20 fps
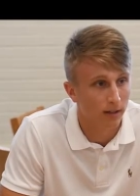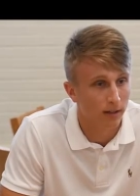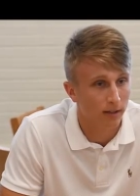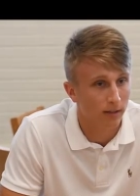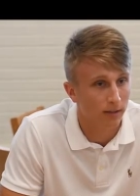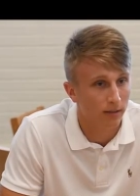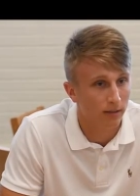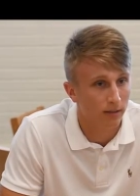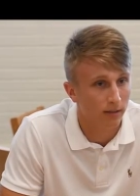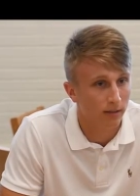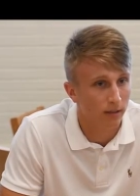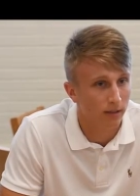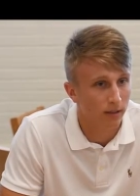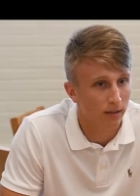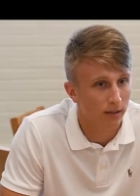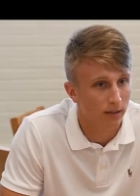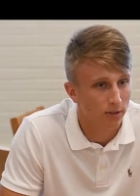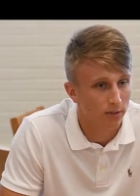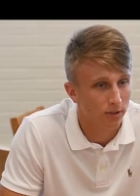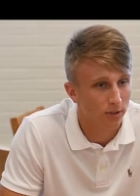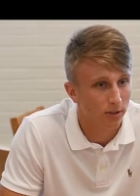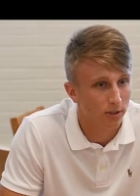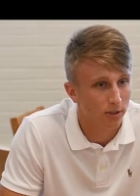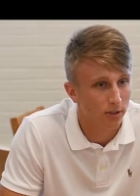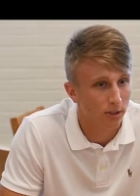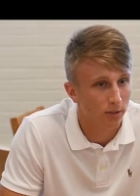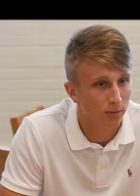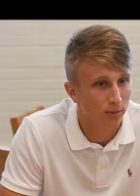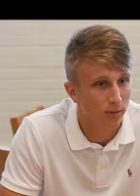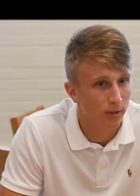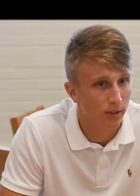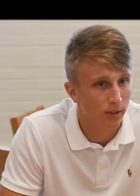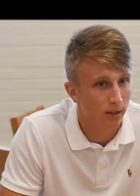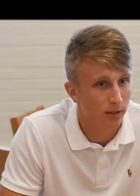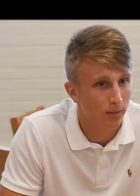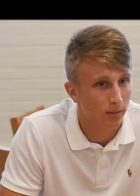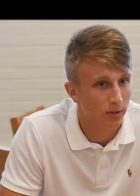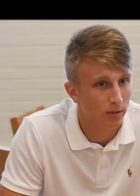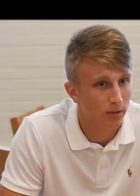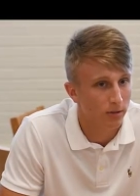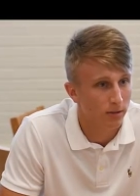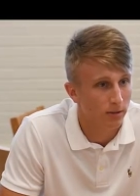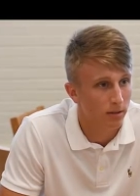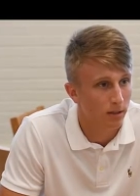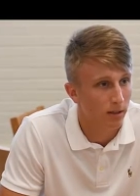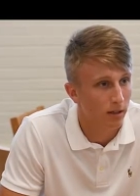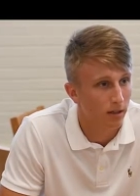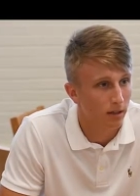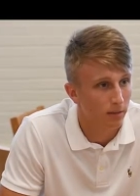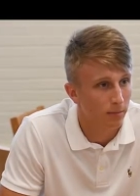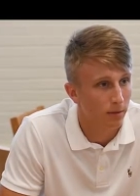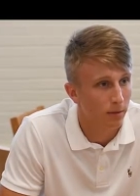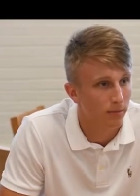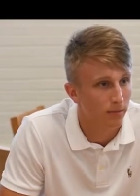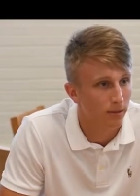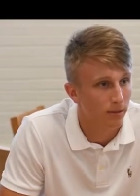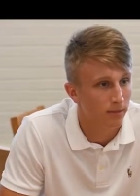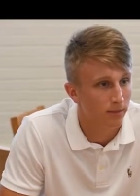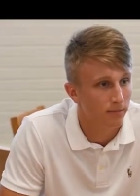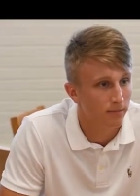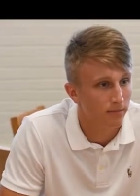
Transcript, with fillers: and it's really shown me how much they care about me.